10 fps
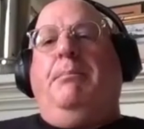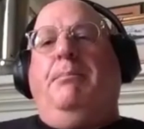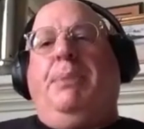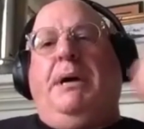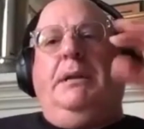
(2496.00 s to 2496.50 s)

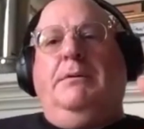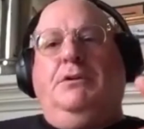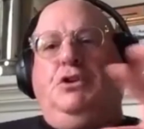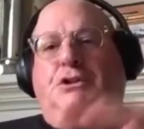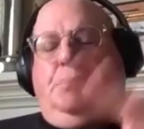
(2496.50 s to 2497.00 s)
but
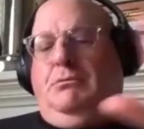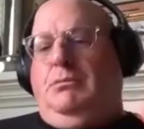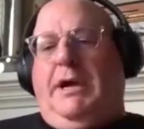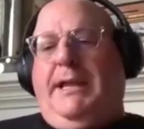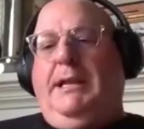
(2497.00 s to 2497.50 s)
just
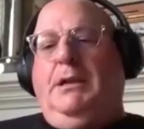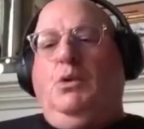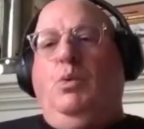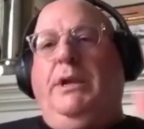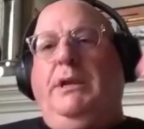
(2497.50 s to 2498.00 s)
not getting into
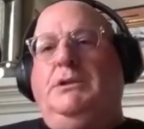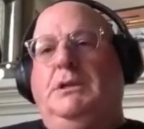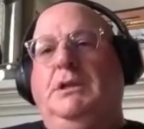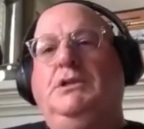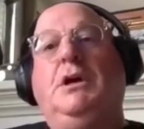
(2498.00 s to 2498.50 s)
the weeds.
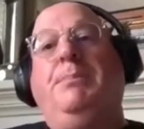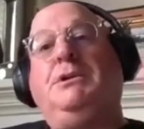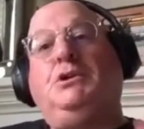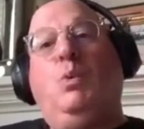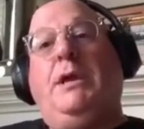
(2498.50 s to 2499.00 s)
An ESOP
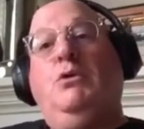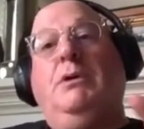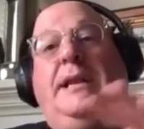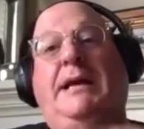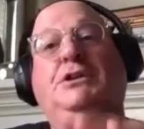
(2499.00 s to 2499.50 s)
is a way you
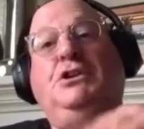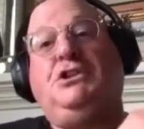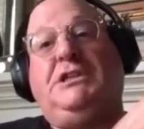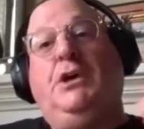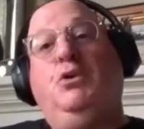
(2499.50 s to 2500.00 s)
can actually
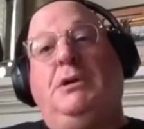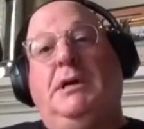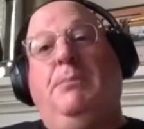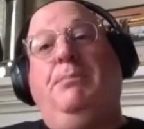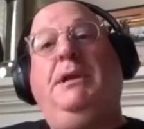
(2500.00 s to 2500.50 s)
sell your
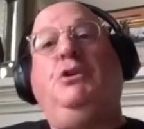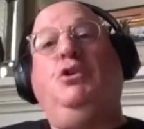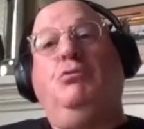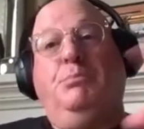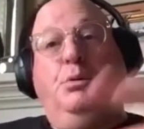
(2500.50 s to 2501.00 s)
company to
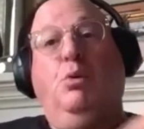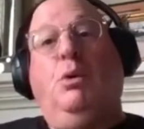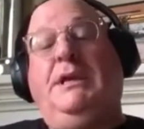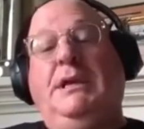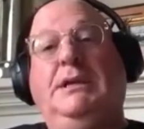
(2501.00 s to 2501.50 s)
your
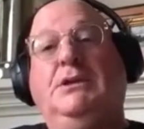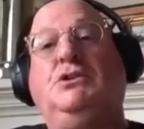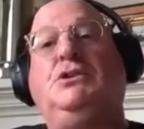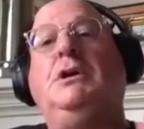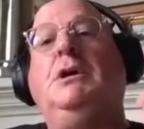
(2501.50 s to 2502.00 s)

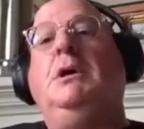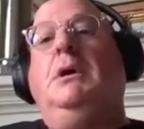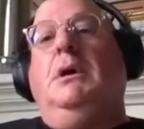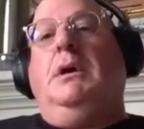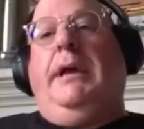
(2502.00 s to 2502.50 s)
employees.
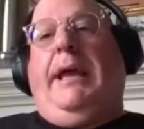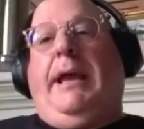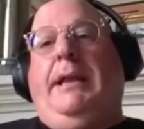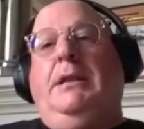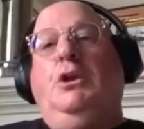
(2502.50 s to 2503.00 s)

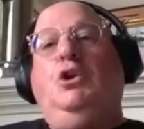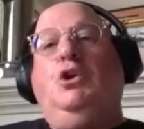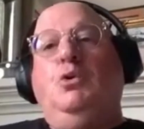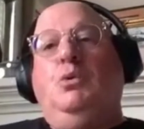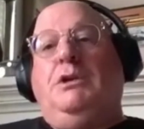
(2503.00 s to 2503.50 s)
And
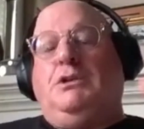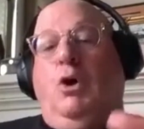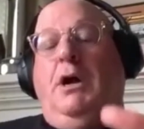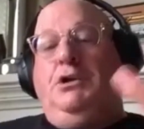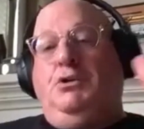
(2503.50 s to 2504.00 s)
as
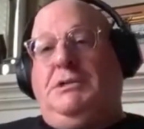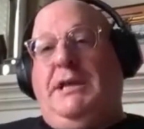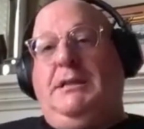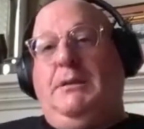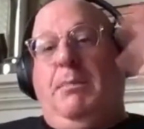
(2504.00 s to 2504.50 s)
long as you
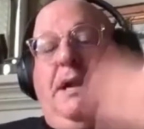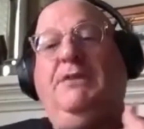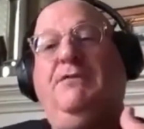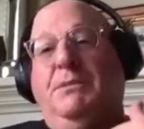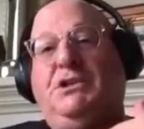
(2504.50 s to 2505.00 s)
take the
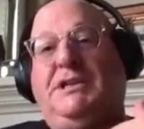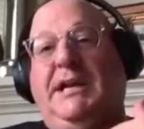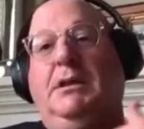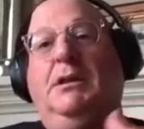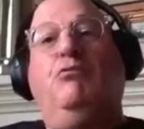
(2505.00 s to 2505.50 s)
money from the
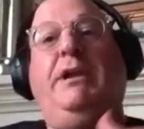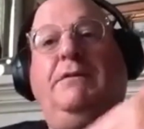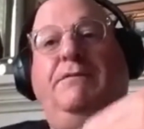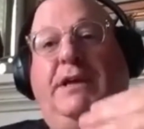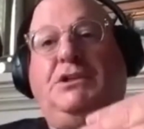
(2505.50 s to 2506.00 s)
sale and
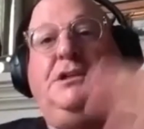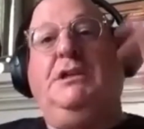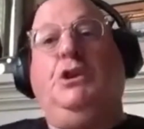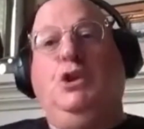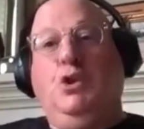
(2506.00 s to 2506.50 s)
reinvest
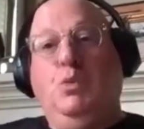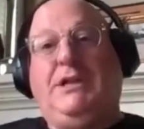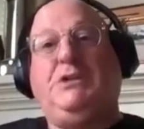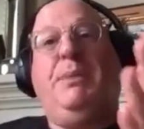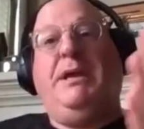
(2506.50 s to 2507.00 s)
it in
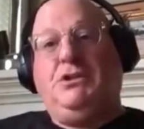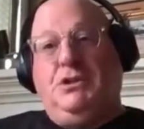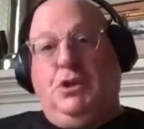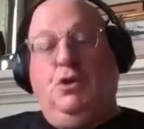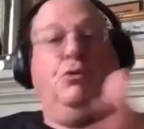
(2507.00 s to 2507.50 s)
US-based
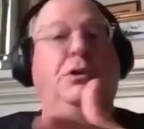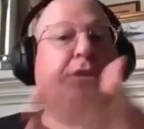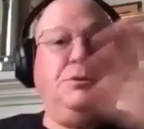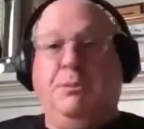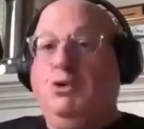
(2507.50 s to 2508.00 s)

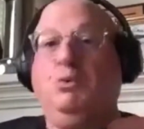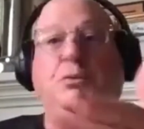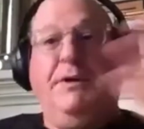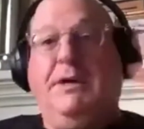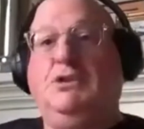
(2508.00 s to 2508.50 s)
securities,
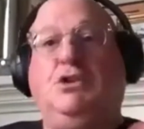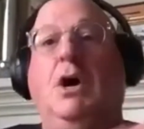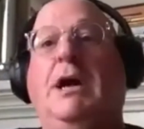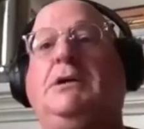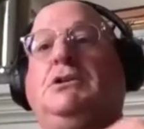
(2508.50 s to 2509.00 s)
mutual fund
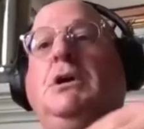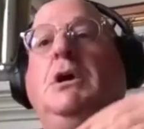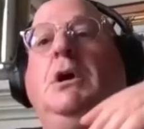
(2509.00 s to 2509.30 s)
stocks,